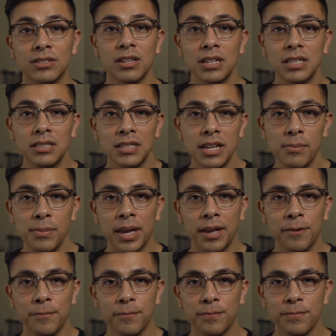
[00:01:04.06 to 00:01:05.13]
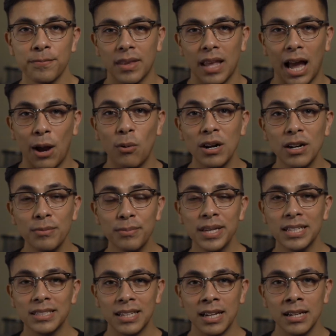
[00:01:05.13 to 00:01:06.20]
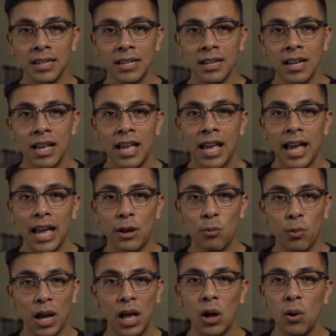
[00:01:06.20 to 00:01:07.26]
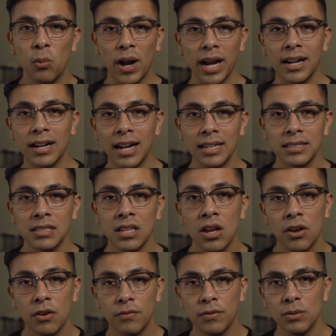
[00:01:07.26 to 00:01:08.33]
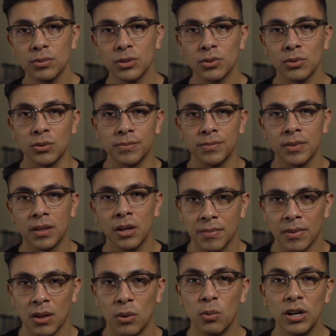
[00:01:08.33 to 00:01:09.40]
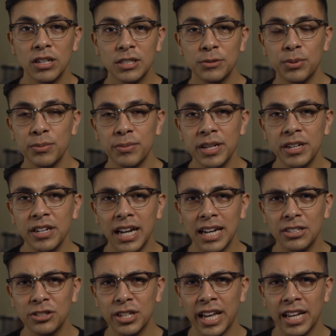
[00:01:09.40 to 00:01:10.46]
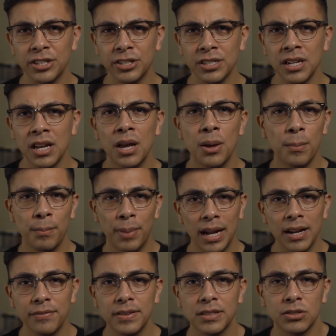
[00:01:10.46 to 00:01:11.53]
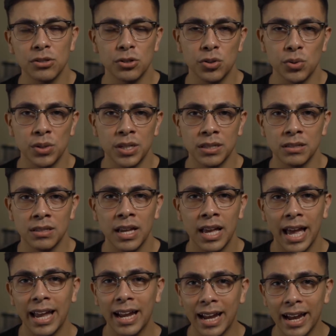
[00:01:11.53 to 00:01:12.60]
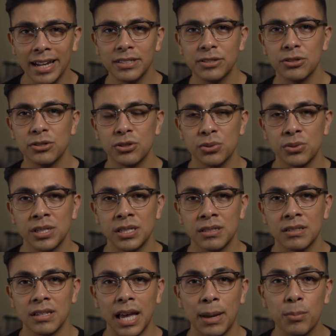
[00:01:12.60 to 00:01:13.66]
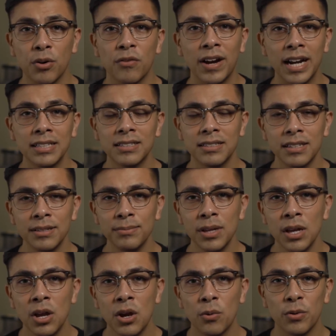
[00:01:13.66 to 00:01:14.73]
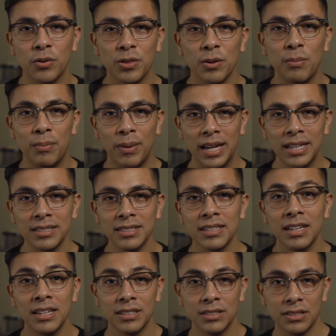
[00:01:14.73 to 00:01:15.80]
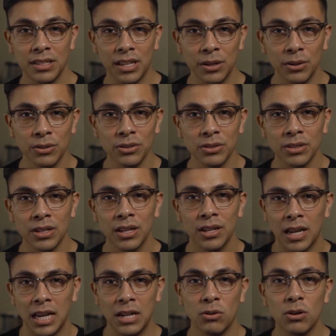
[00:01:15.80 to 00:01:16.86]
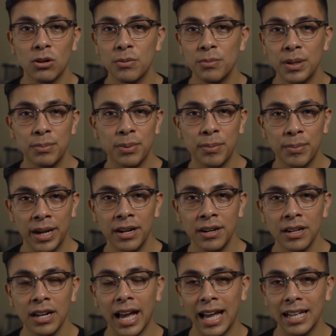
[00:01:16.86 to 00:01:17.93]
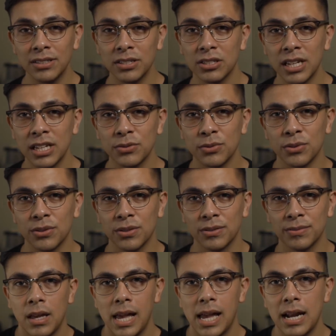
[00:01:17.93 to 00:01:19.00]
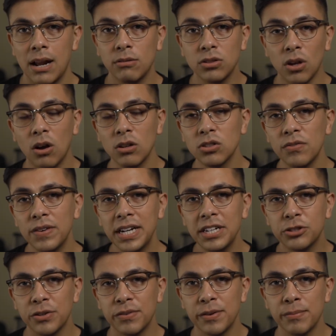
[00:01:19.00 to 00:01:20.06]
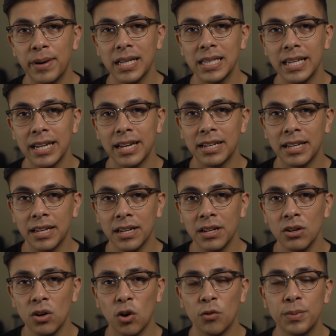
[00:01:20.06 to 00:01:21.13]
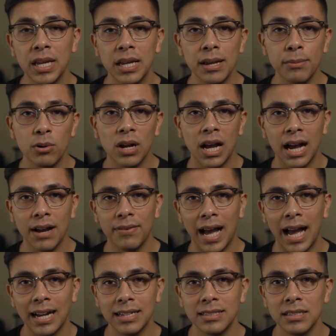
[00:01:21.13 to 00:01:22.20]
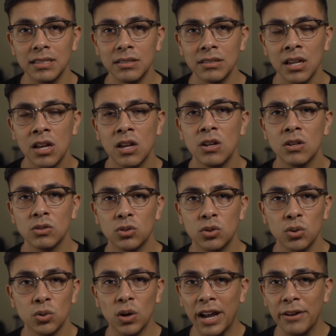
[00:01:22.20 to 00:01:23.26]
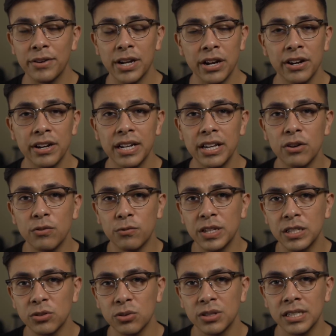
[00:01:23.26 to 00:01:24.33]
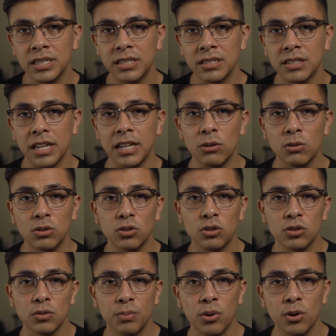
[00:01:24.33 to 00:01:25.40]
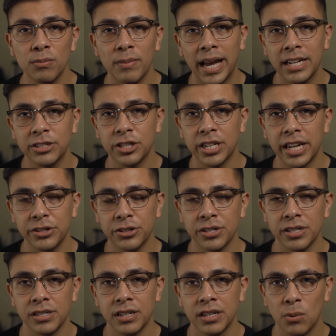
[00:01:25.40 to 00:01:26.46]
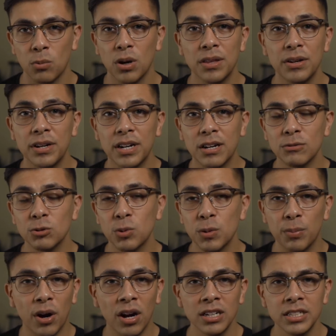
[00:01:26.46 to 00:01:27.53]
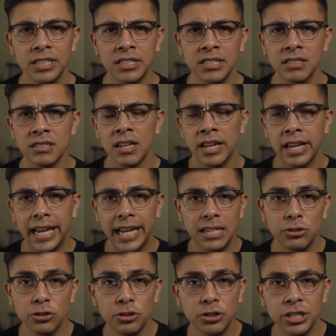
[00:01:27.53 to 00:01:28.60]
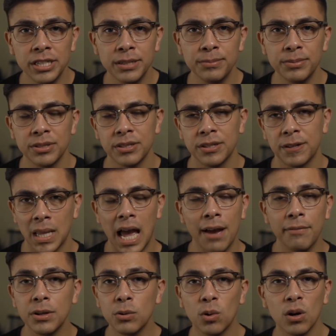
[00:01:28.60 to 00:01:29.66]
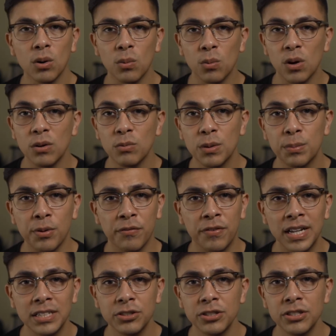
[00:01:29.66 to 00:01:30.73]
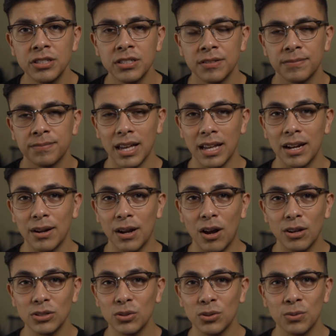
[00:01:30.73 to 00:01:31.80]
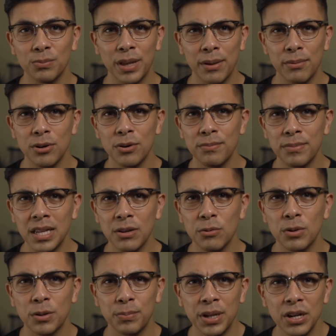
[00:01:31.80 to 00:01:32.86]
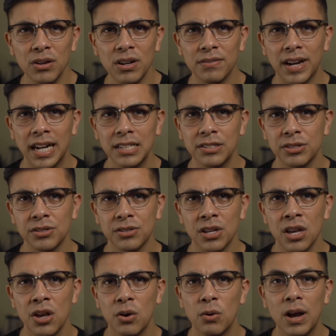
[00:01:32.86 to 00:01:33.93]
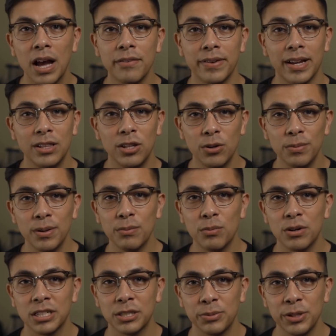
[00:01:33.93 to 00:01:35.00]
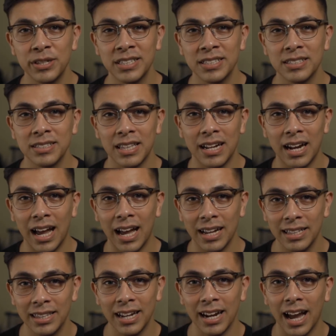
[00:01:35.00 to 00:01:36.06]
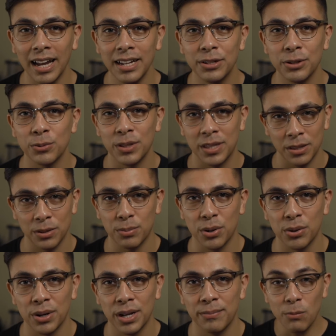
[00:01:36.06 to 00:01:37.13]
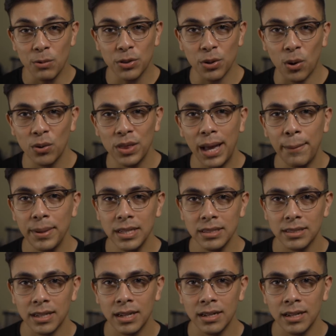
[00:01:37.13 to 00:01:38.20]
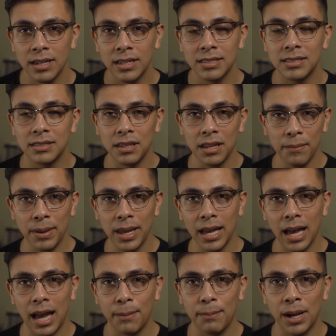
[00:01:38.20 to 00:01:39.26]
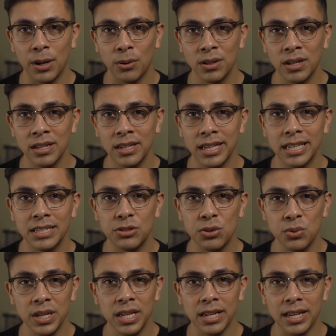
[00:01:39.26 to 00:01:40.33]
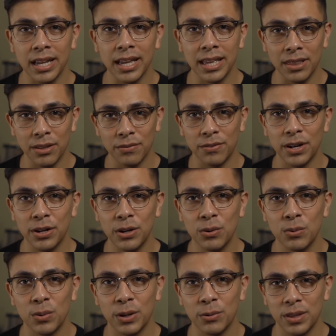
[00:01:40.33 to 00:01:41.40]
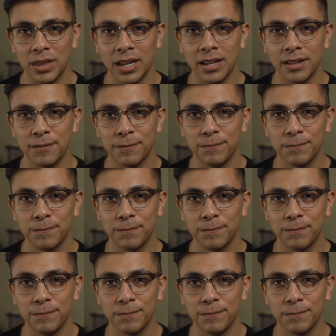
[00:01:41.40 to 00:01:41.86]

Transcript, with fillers: study CMA, I wanted to be attending a well-recognized film school where its premier education benefits their students and guides their students and provides them with the best skills in order to be prepared and successful. And I was also very driven by the idea of being able to have access to a variety of resources in order to support my education. Whether it comes with projects, internships, having one-on-one -on -one with professors, and also be able to meet with peer advisors who have a little bit more experience than, than I do within the program. And with all that being said, CMA at Biola is unique in their very own way with that.